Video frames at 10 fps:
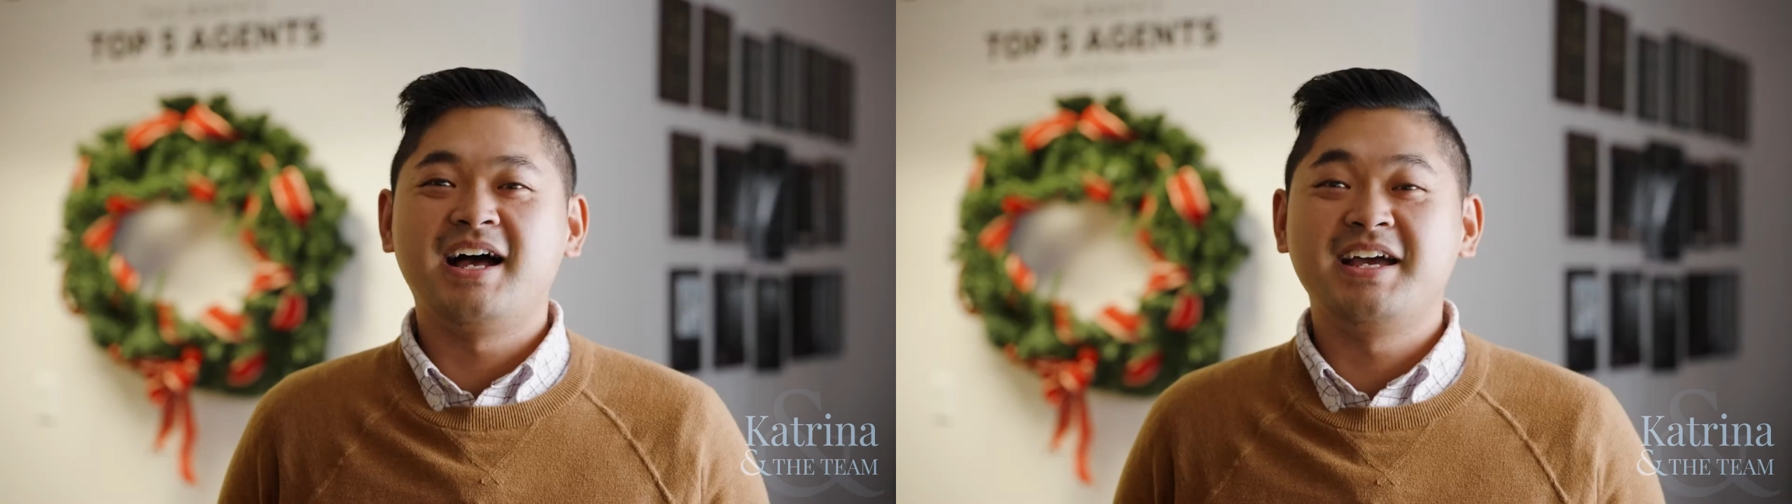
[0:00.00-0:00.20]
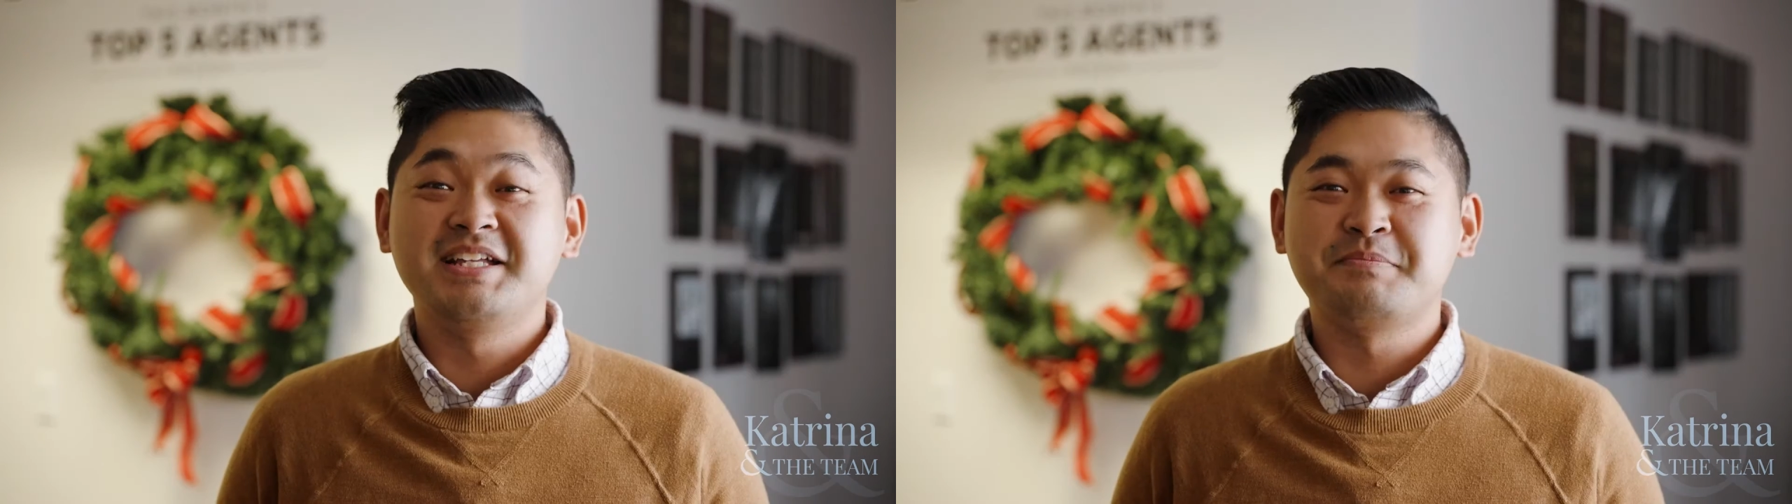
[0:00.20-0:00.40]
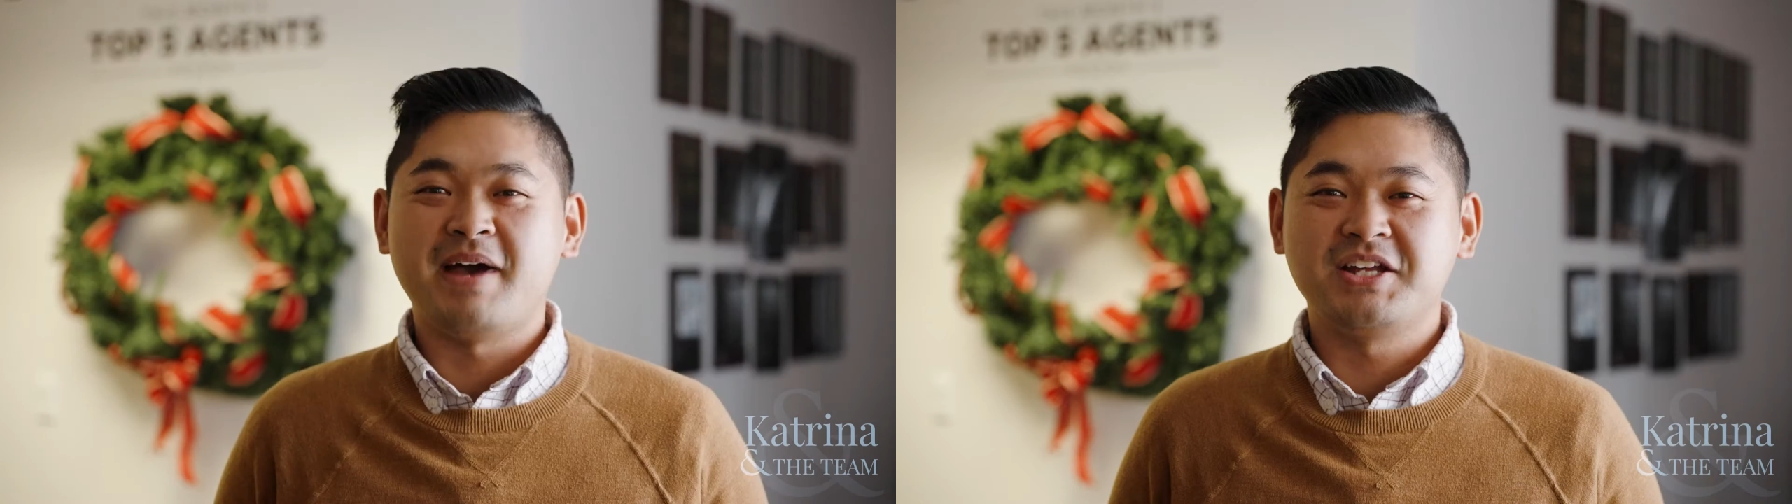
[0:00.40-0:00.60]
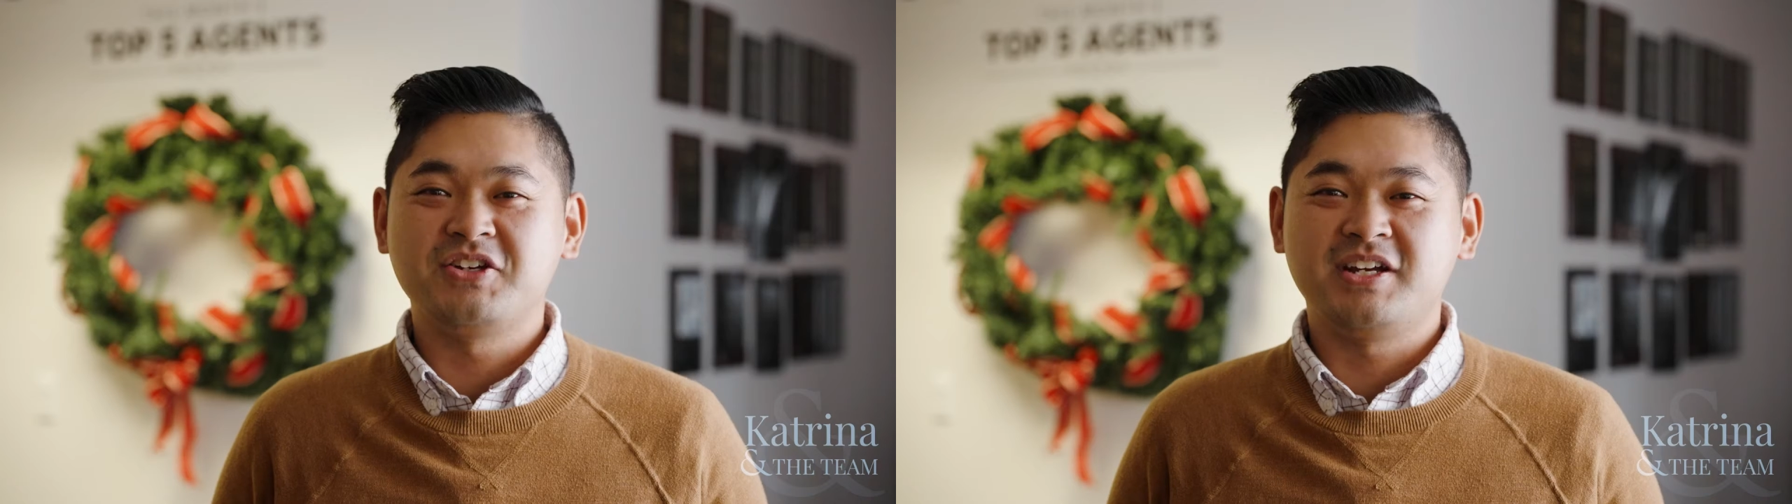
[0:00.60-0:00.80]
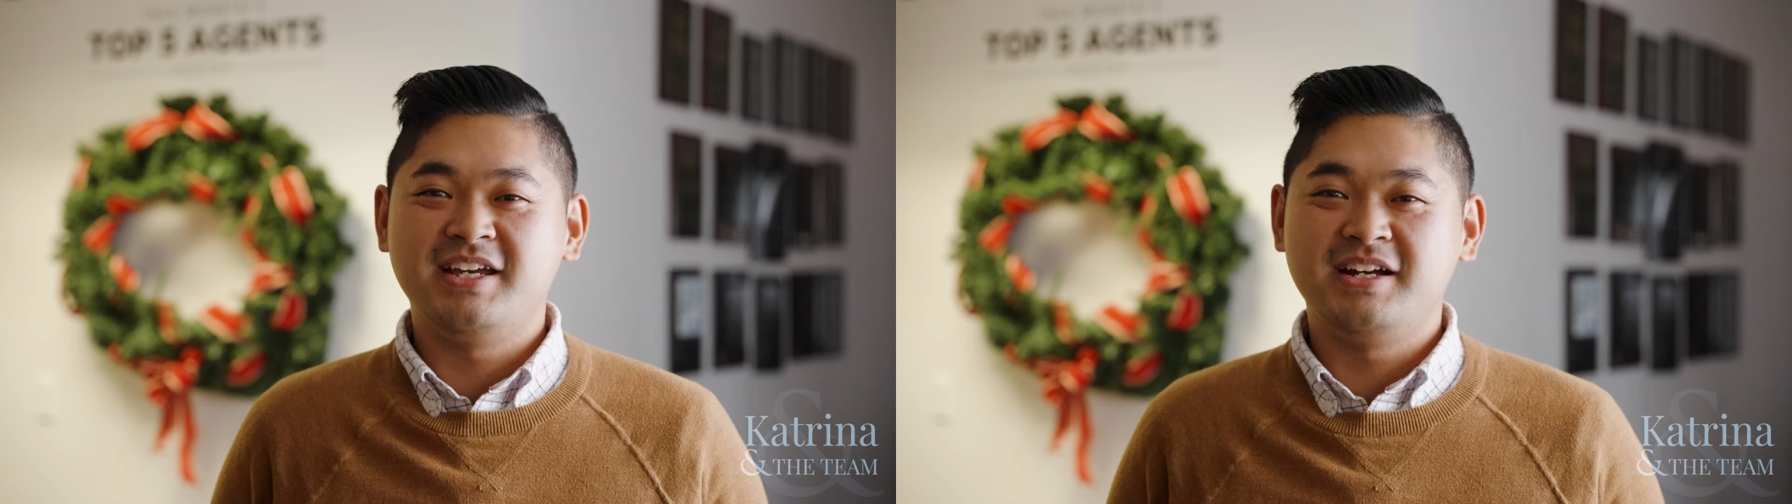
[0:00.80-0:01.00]
Hi, it's
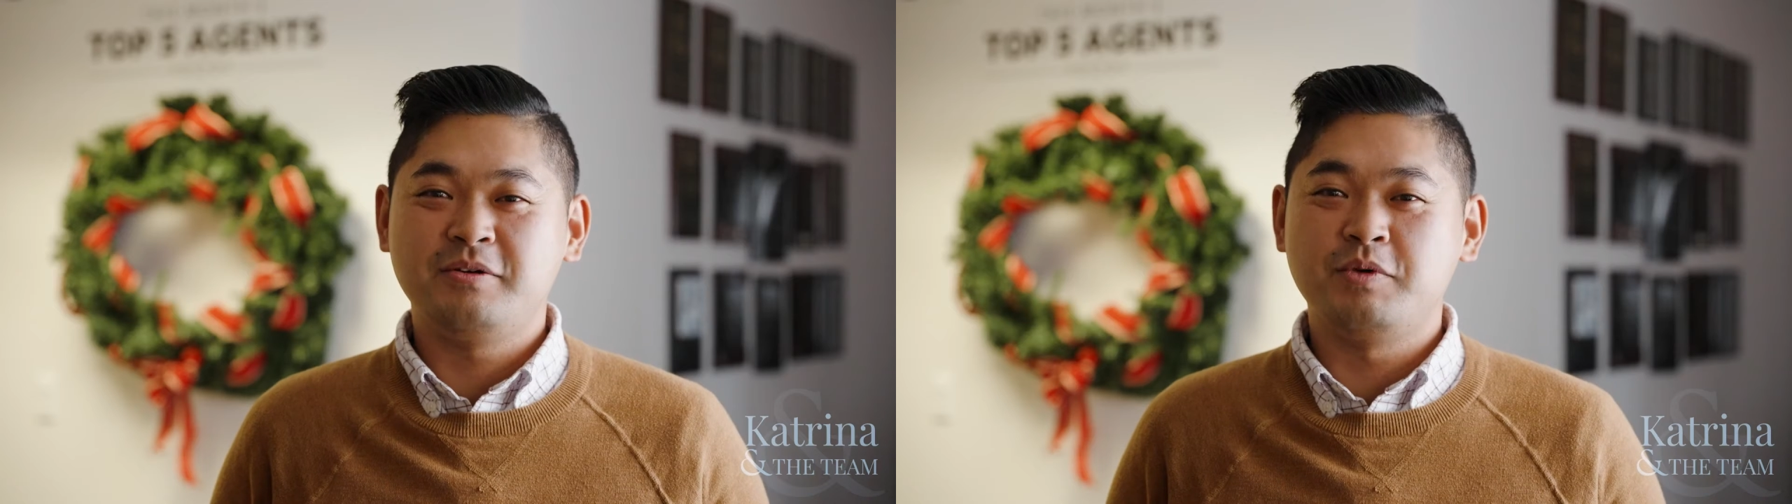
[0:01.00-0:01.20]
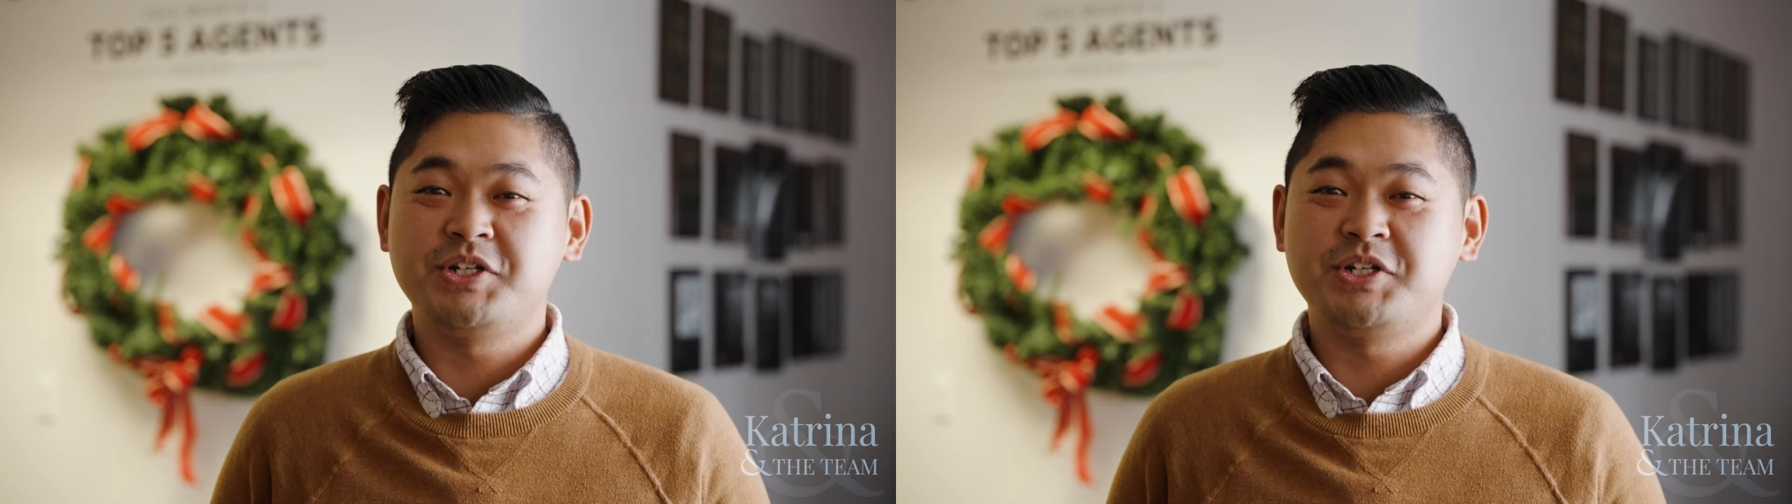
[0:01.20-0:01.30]
Patrick here,